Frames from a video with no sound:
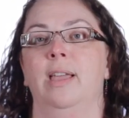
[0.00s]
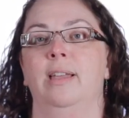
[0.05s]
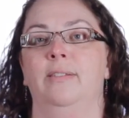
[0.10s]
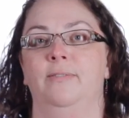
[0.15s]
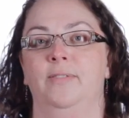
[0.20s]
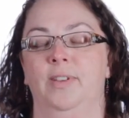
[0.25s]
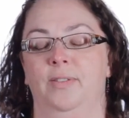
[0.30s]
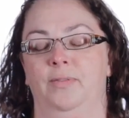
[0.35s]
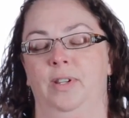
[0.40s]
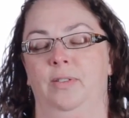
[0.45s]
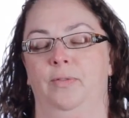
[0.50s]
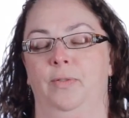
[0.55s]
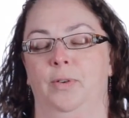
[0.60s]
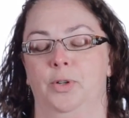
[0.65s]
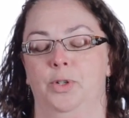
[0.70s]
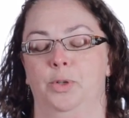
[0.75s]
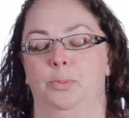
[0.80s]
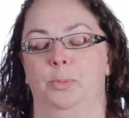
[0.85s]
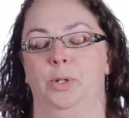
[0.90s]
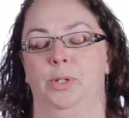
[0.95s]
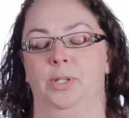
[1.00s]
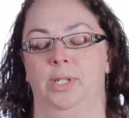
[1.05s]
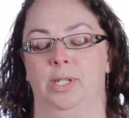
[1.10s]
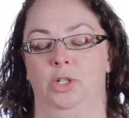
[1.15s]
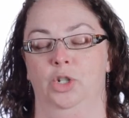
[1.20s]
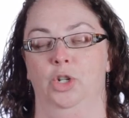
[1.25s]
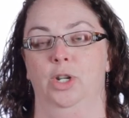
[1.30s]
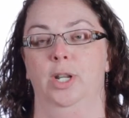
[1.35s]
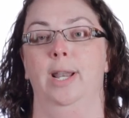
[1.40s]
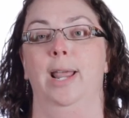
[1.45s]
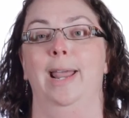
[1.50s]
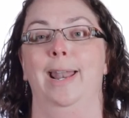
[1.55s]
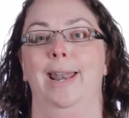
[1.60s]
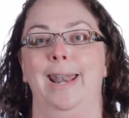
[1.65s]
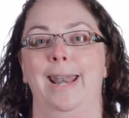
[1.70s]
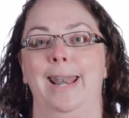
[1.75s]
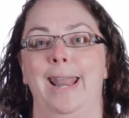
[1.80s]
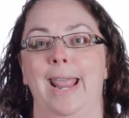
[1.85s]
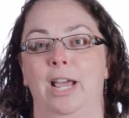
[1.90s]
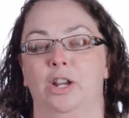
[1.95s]
and 51st position
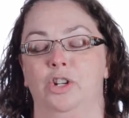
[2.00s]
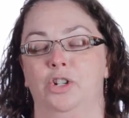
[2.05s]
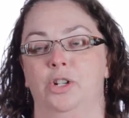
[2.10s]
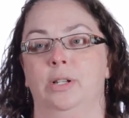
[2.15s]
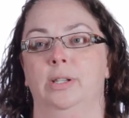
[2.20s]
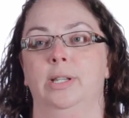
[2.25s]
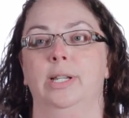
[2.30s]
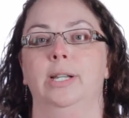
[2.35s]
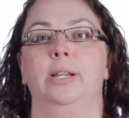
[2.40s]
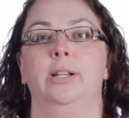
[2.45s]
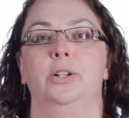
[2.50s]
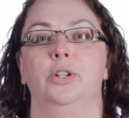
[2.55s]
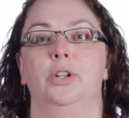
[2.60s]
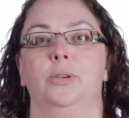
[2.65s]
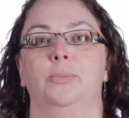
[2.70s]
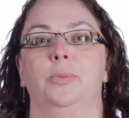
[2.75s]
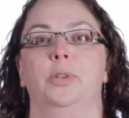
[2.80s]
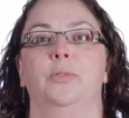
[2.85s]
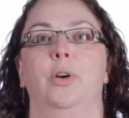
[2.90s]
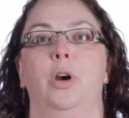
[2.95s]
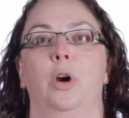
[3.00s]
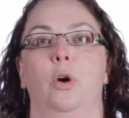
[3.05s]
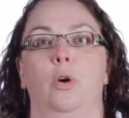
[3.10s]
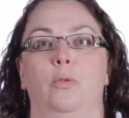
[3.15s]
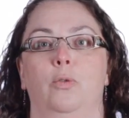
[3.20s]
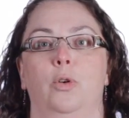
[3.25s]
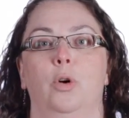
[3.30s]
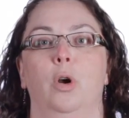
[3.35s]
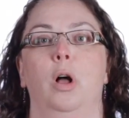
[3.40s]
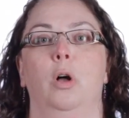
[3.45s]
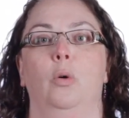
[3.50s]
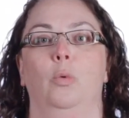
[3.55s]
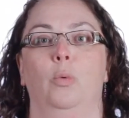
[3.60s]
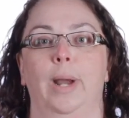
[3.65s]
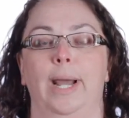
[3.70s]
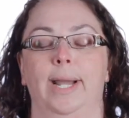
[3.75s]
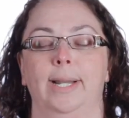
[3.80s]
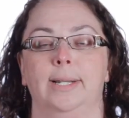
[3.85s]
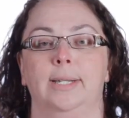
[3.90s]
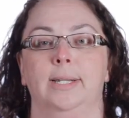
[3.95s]
nationally in terms of our overall
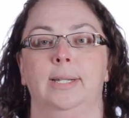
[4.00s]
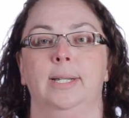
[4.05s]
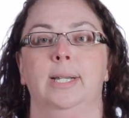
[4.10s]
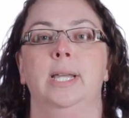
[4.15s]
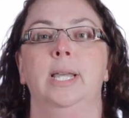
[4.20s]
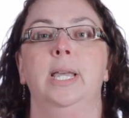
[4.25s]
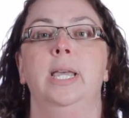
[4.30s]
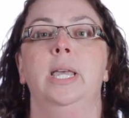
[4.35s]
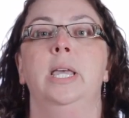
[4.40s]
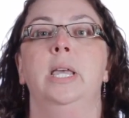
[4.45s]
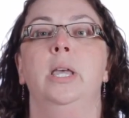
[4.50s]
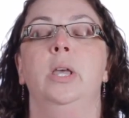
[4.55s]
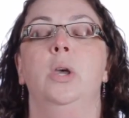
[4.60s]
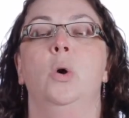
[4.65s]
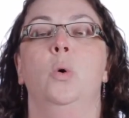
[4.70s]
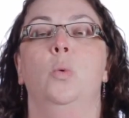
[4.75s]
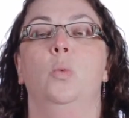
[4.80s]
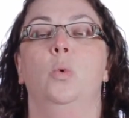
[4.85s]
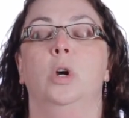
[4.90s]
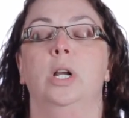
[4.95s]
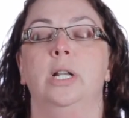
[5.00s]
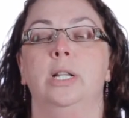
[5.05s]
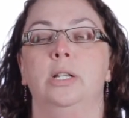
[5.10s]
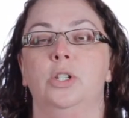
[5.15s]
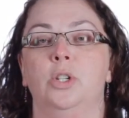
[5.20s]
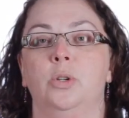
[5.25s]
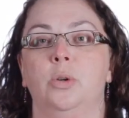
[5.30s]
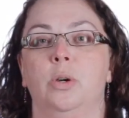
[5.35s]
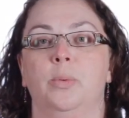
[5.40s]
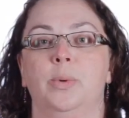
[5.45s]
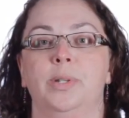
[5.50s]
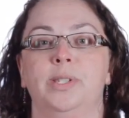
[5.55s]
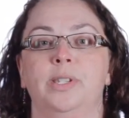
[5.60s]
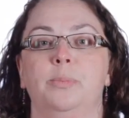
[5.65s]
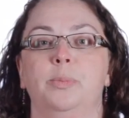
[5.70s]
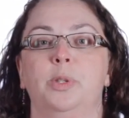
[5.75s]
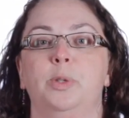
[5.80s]
rate. We're going to do it with some